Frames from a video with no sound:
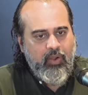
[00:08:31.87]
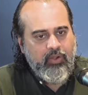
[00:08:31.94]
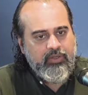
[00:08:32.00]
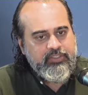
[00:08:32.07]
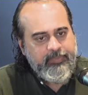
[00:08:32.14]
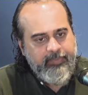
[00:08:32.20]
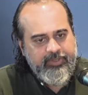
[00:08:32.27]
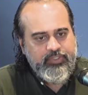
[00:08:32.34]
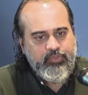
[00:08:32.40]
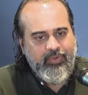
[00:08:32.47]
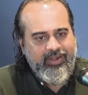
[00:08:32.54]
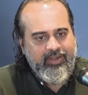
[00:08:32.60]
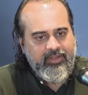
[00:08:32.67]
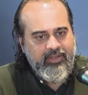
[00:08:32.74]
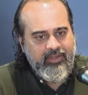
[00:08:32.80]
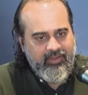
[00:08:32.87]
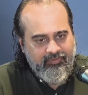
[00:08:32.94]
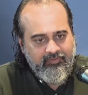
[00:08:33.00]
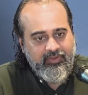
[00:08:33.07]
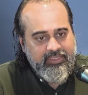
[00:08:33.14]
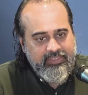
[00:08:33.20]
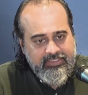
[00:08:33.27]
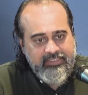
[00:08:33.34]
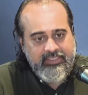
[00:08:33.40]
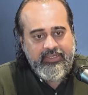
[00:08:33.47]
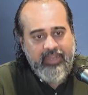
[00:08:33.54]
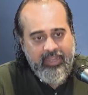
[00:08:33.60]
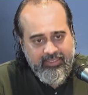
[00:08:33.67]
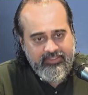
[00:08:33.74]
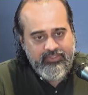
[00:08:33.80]
on spirituality, if
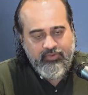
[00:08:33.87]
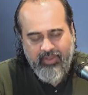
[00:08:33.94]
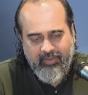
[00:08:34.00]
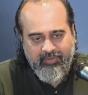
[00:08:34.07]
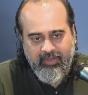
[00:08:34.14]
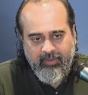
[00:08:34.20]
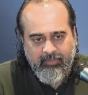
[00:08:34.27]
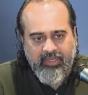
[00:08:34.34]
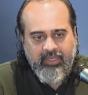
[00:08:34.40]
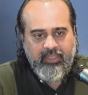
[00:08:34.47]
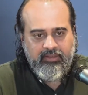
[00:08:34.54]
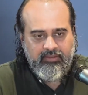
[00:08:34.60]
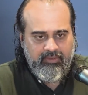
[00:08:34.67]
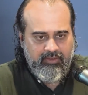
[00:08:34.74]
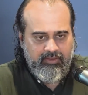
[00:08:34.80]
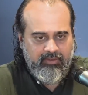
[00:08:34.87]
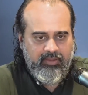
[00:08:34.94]
culture has to have any meaning.